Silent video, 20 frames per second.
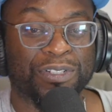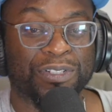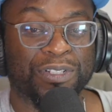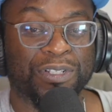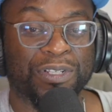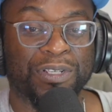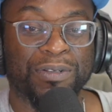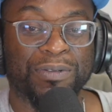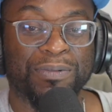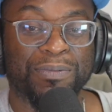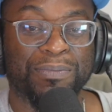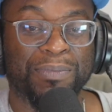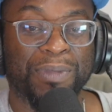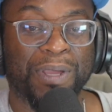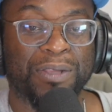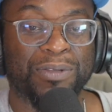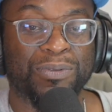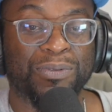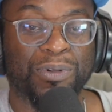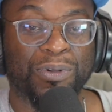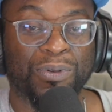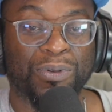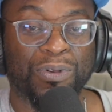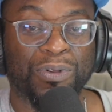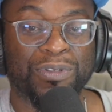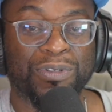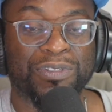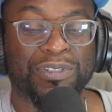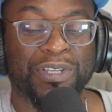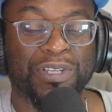Shit, might as well go
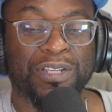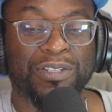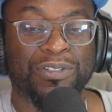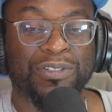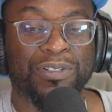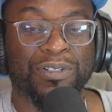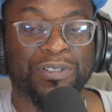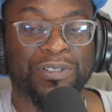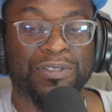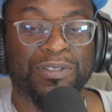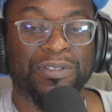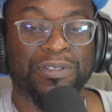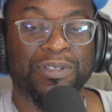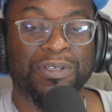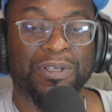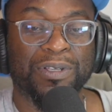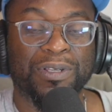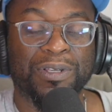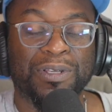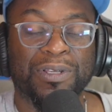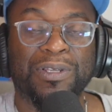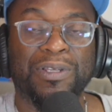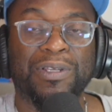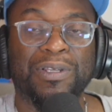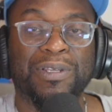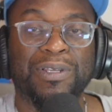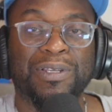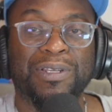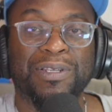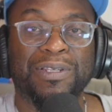Los Angeles.
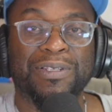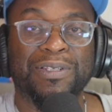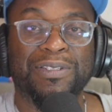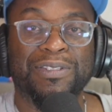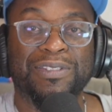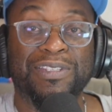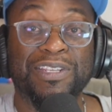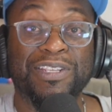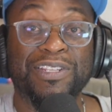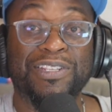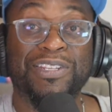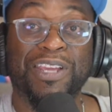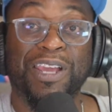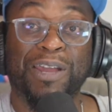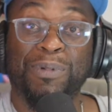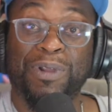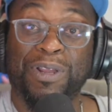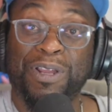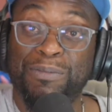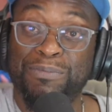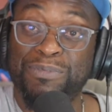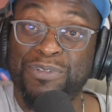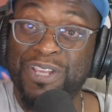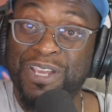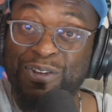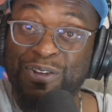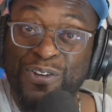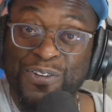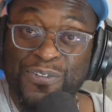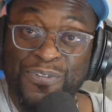CJ, I'm going to come
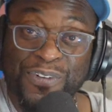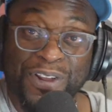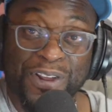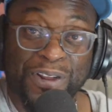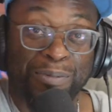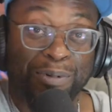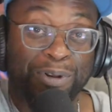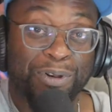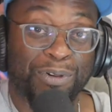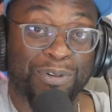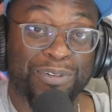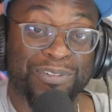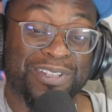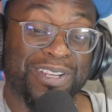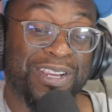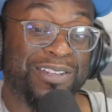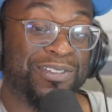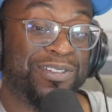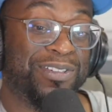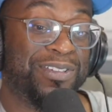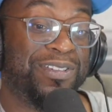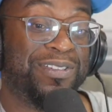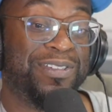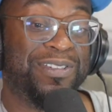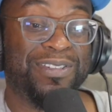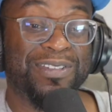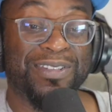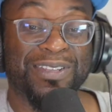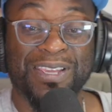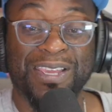check you if I come to Los Angeles to
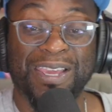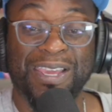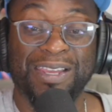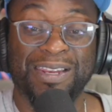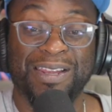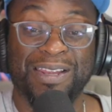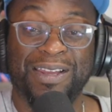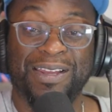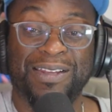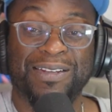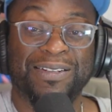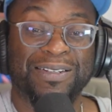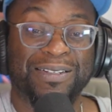see K-Dot.